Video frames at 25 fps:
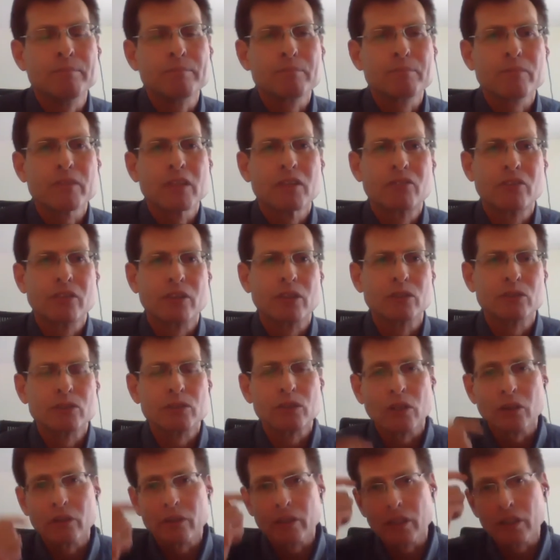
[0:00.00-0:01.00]
for those who
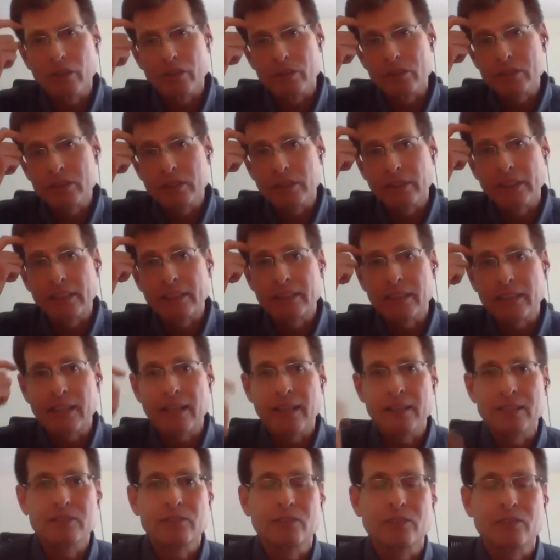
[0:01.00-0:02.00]
don't know, UCLA
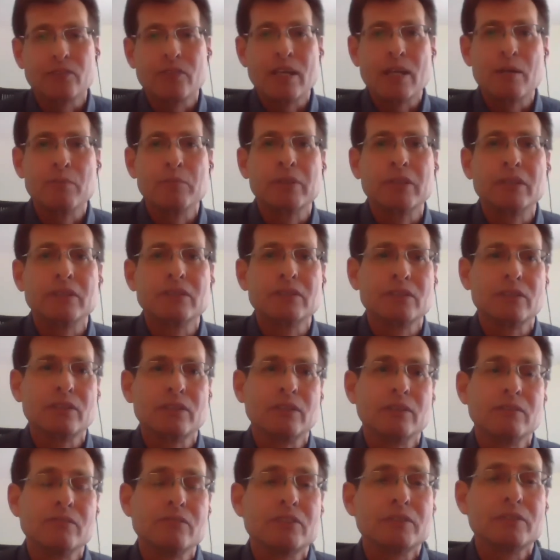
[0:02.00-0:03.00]
Ties for Families
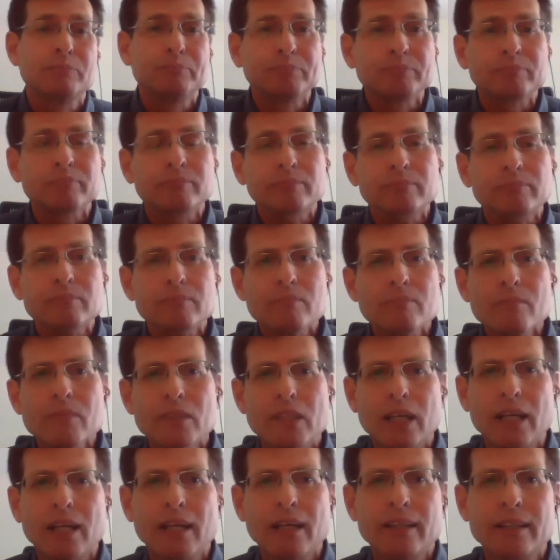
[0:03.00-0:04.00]
serves
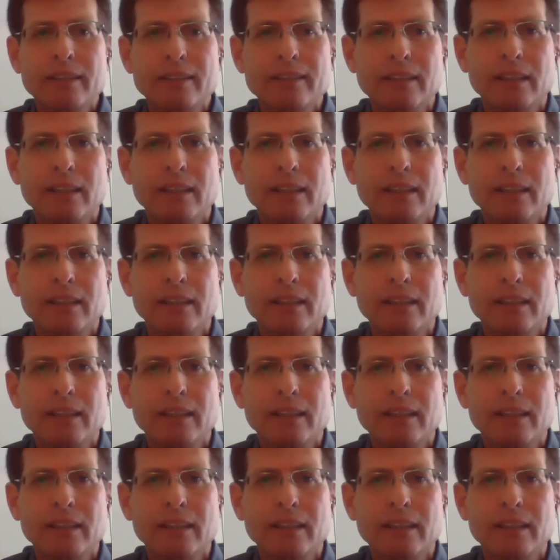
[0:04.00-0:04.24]
young